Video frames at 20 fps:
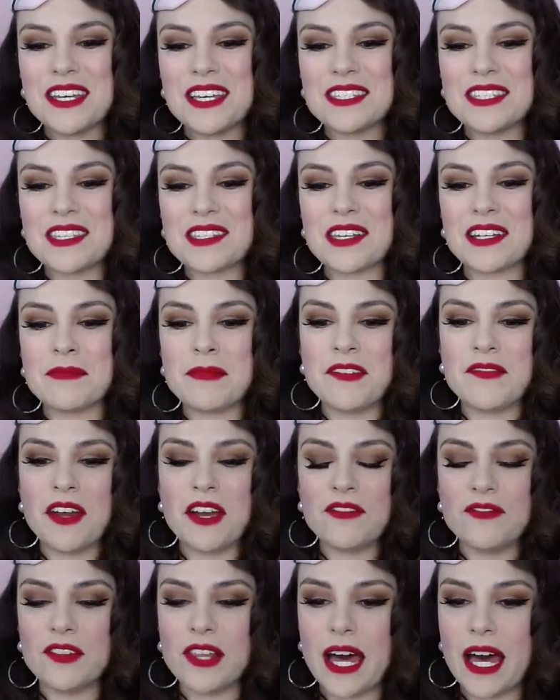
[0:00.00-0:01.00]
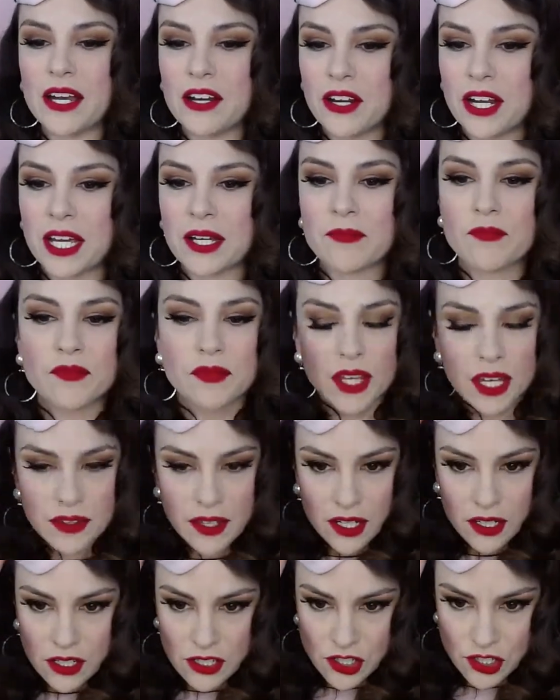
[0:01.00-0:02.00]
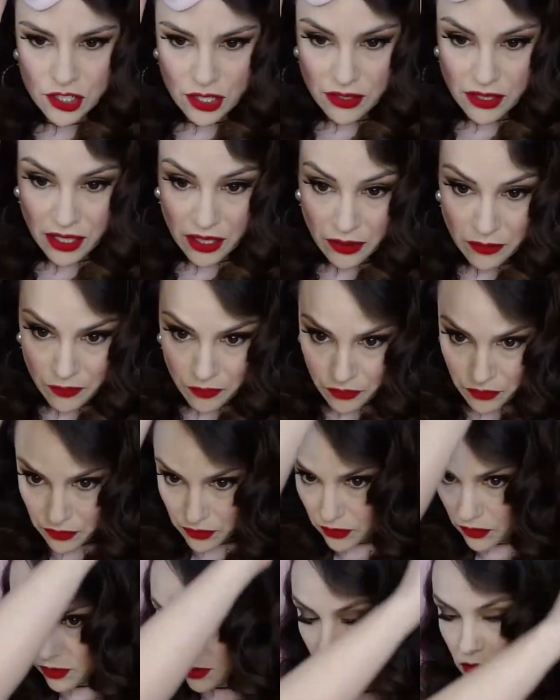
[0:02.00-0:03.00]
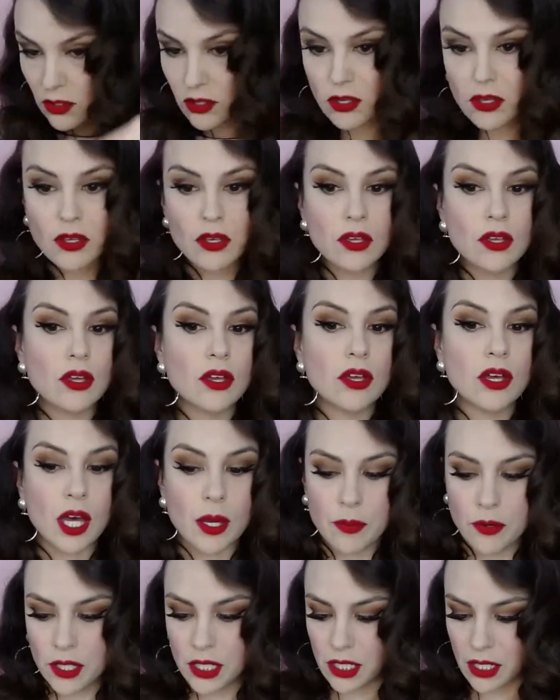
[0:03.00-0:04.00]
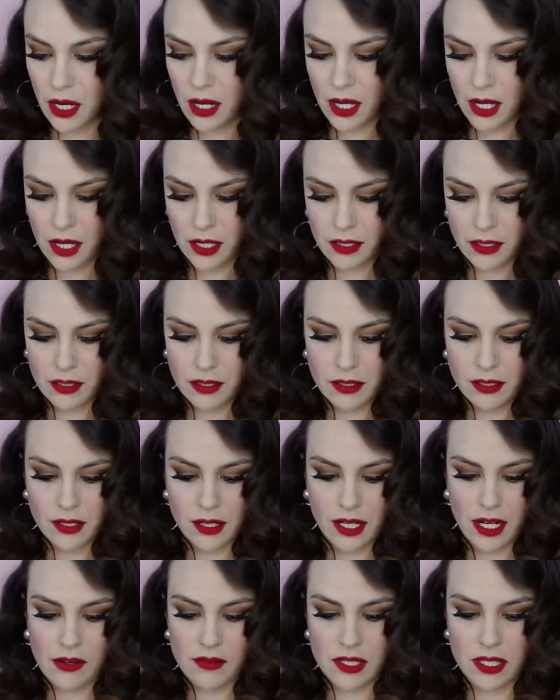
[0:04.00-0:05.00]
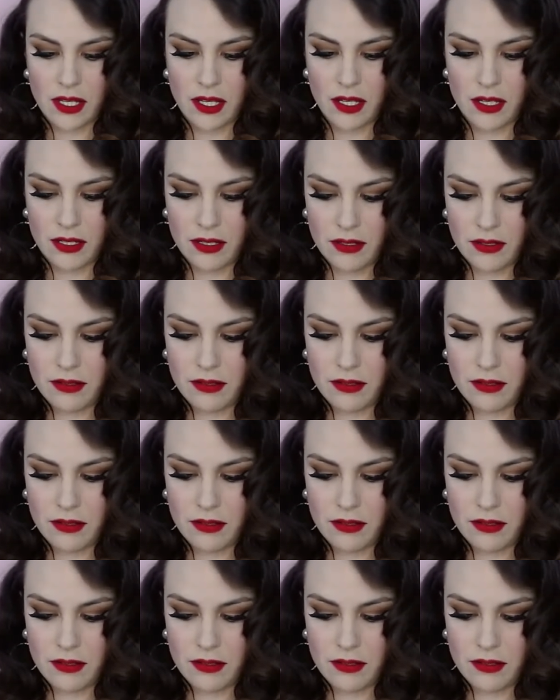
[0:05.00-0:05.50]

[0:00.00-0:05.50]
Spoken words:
Is this gonna be very flattering? And then I'll show you. I put it on and I was like